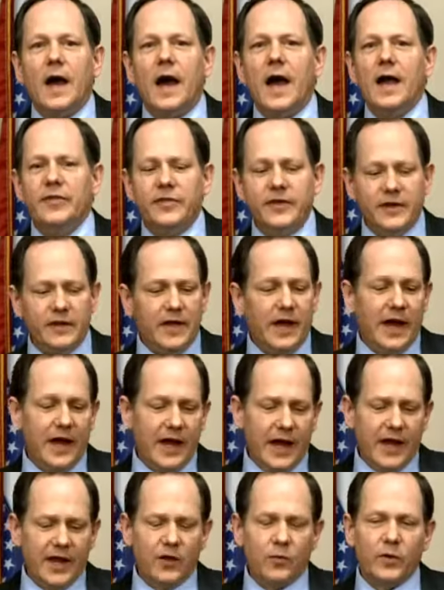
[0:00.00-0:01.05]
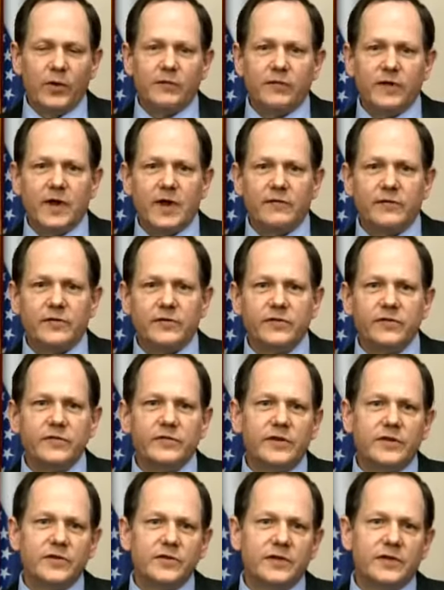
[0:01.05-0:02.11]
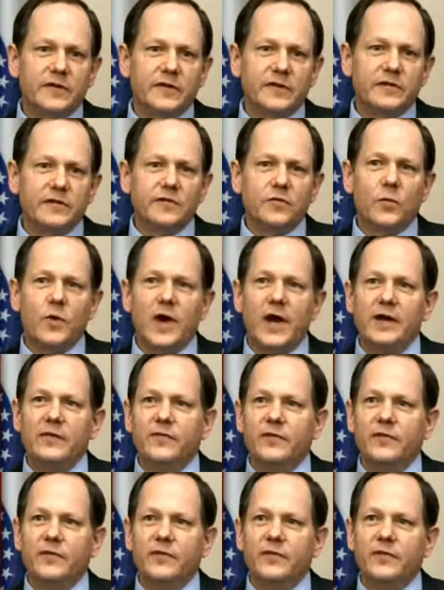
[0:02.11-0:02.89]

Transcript: I think I agree with the governor's decision, and this is why.